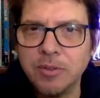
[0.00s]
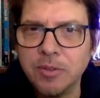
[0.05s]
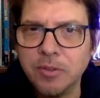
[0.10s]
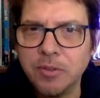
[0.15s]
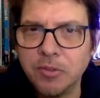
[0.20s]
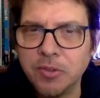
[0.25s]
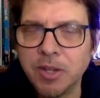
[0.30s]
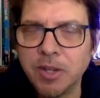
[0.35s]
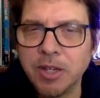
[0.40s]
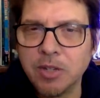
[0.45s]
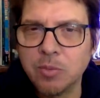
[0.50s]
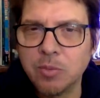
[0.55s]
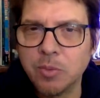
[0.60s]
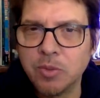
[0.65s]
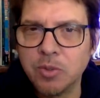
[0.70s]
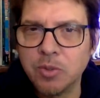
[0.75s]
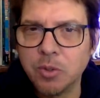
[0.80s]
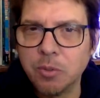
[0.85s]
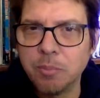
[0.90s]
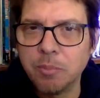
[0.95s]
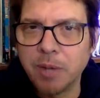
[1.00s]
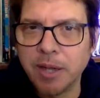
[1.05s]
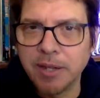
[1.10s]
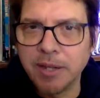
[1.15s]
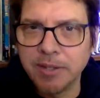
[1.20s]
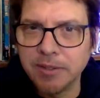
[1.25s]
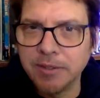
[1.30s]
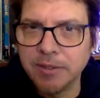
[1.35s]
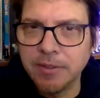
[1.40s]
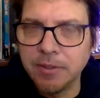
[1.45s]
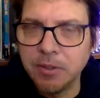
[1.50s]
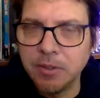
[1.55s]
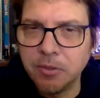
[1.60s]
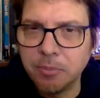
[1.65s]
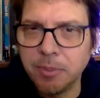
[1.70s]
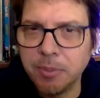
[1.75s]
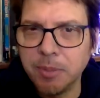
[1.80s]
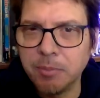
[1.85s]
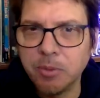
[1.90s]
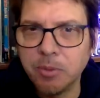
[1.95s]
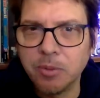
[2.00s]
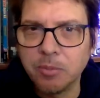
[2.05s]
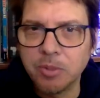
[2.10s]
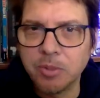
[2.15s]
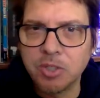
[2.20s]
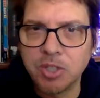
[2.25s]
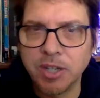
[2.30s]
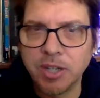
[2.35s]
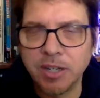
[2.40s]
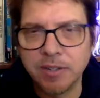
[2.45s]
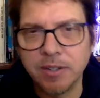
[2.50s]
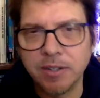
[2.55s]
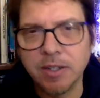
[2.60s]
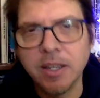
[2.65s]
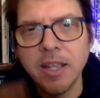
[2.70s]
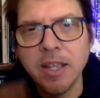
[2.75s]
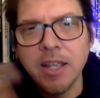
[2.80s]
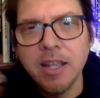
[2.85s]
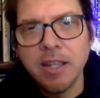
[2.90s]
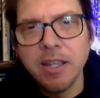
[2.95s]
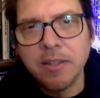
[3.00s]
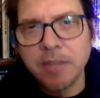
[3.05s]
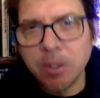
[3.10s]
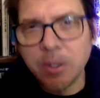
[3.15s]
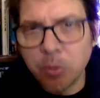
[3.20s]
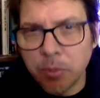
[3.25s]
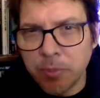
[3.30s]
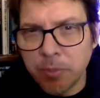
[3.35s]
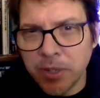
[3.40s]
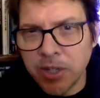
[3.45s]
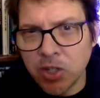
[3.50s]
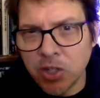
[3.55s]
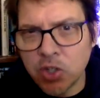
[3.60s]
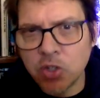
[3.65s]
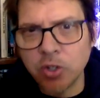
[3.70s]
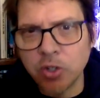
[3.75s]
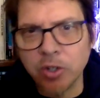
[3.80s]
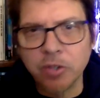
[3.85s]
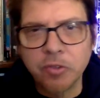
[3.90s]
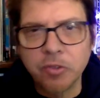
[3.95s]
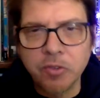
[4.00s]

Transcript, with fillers: the stage with Joe Biden and these people that were chanting, they were being jerks.